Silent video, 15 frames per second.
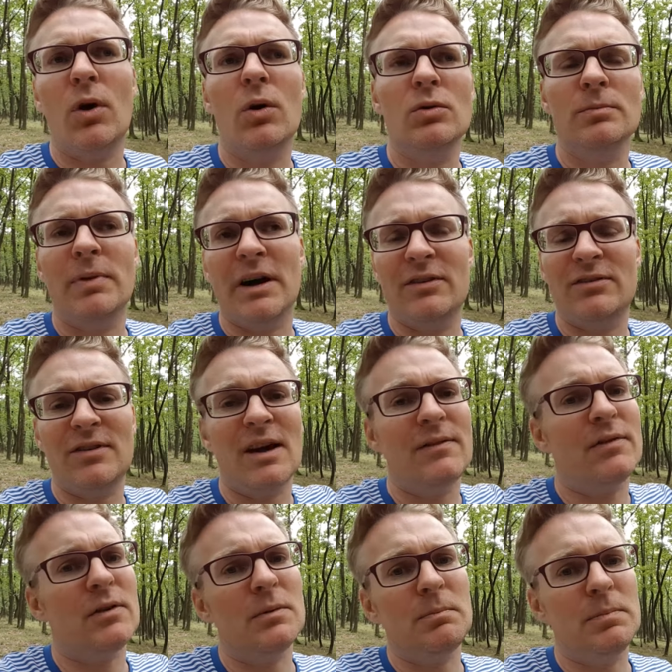owned by
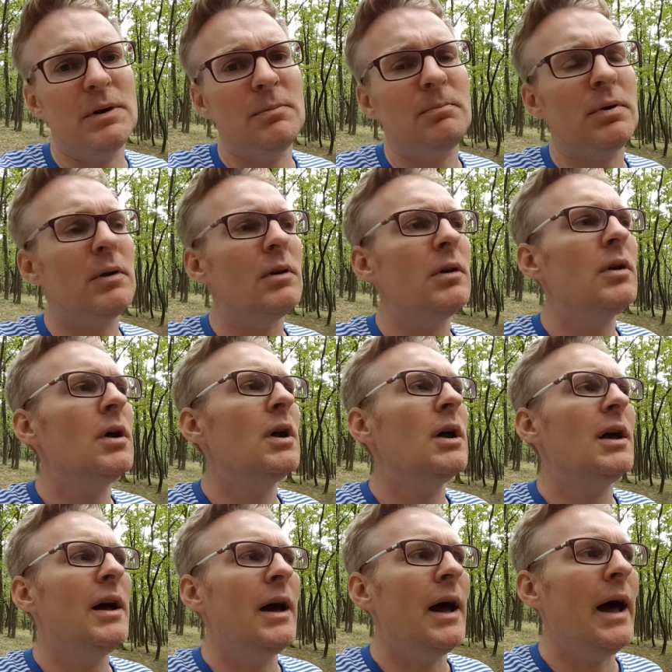several people,
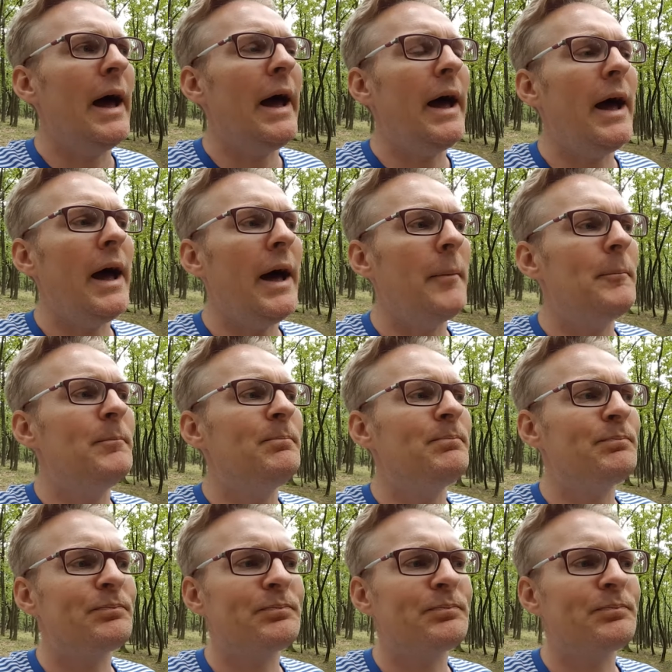3-4